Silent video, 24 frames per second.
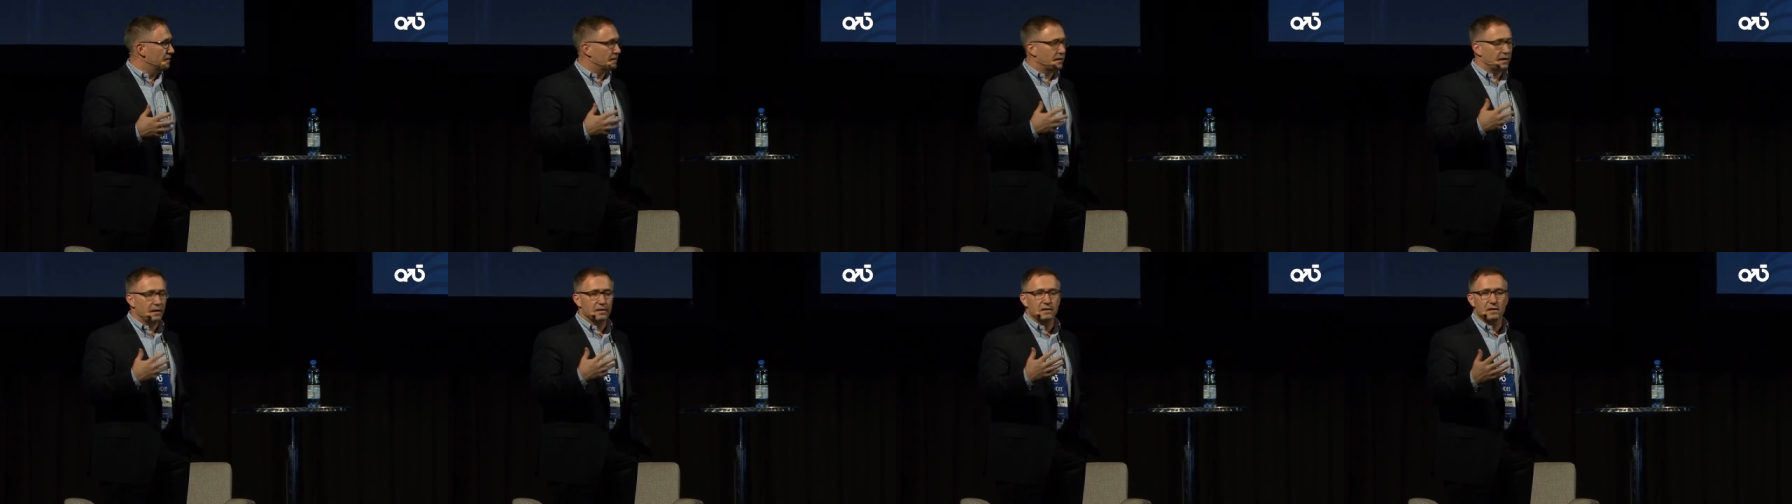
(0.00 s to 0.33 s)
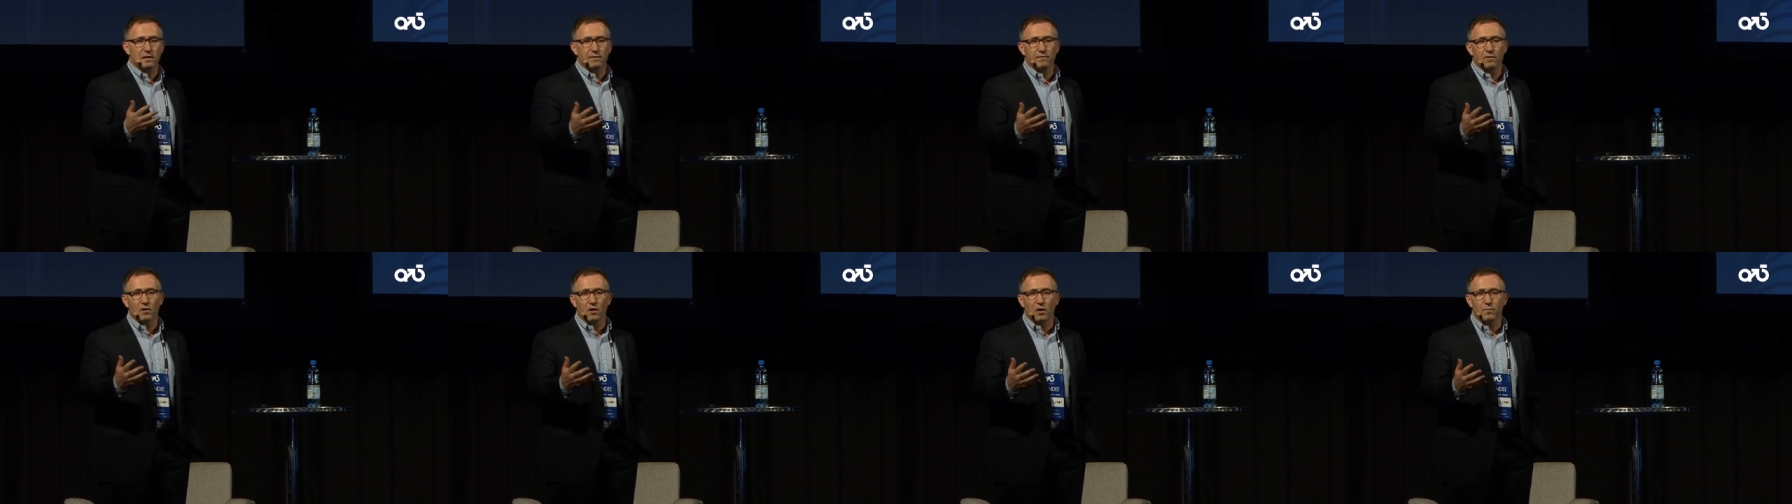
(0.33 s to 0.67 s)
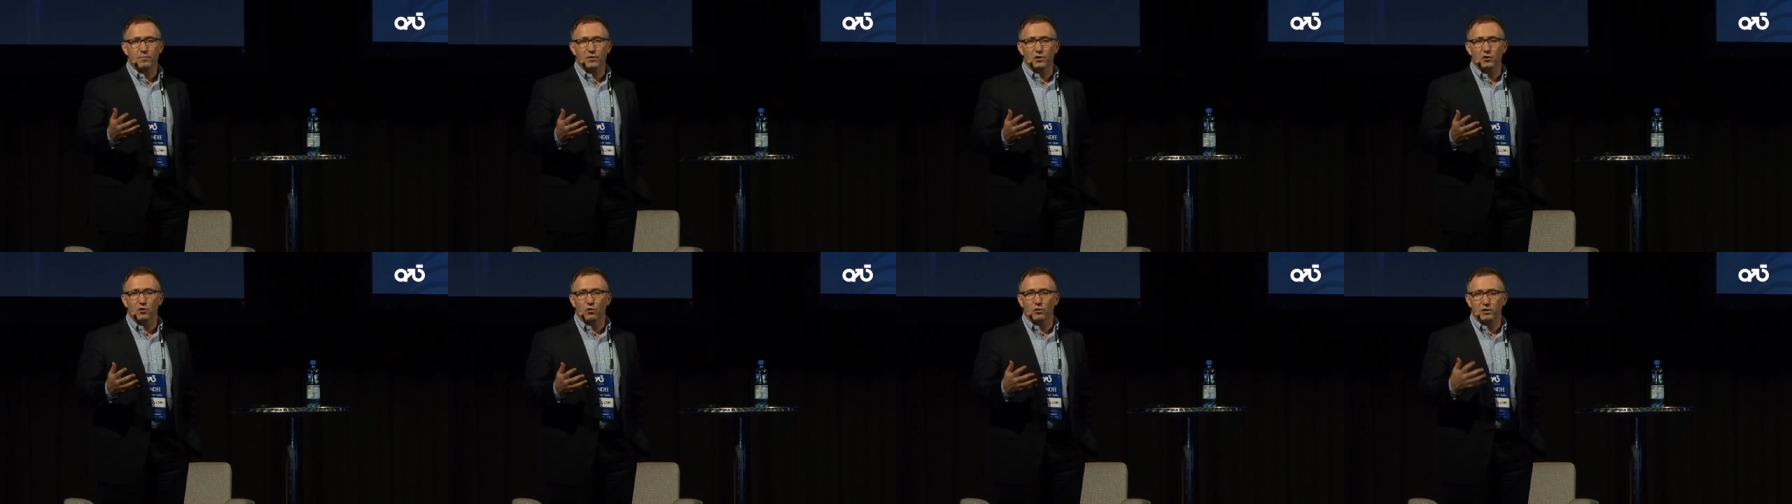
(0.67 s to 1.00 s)
and develop,
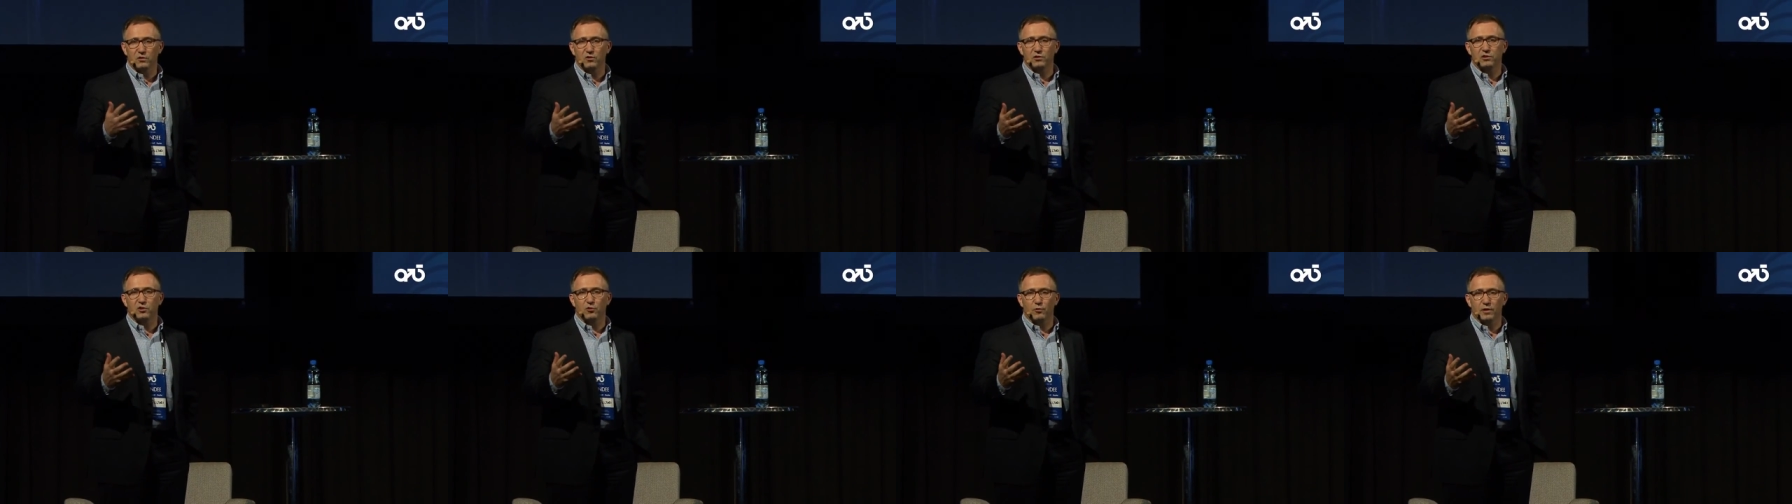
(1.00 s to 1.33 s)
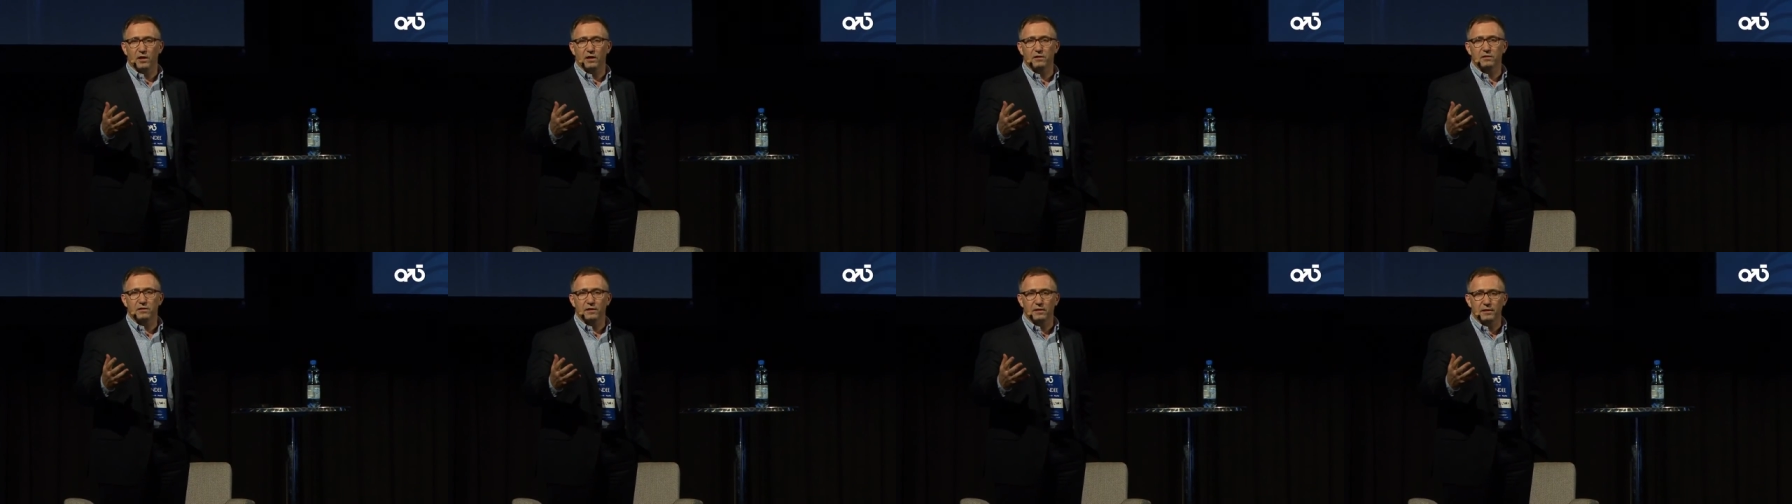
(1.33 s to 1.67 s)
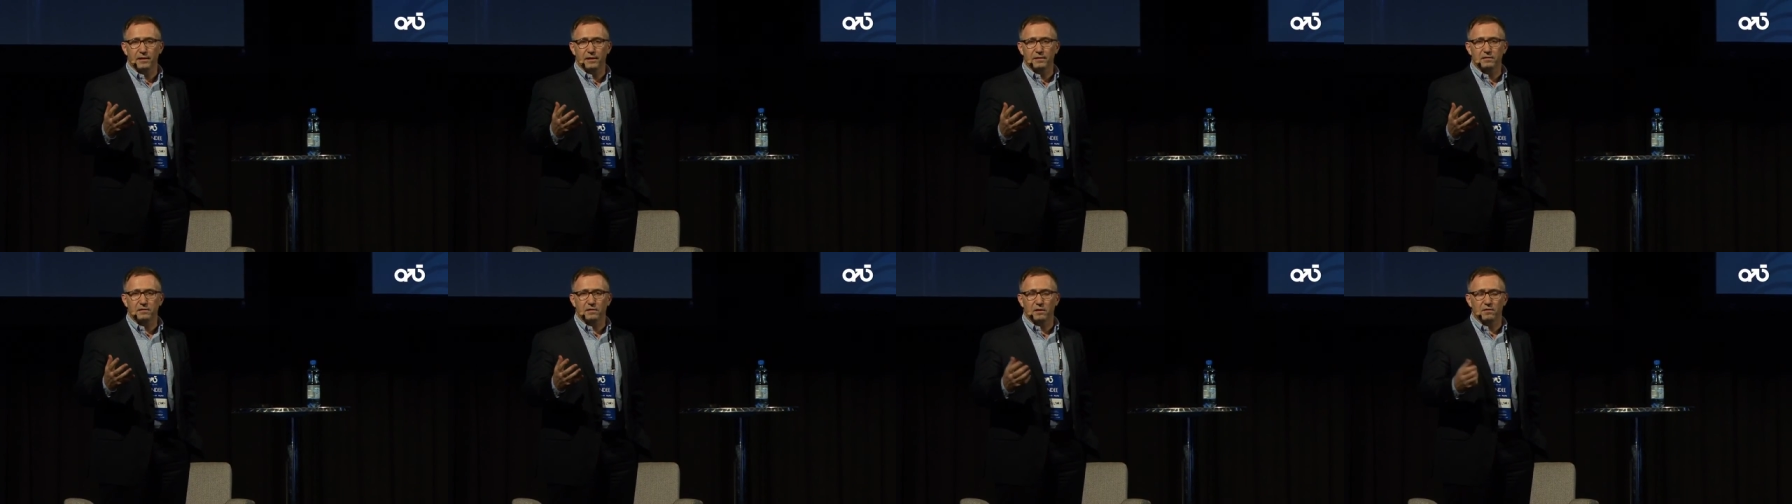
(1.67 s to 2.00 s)
you know, industrial internet.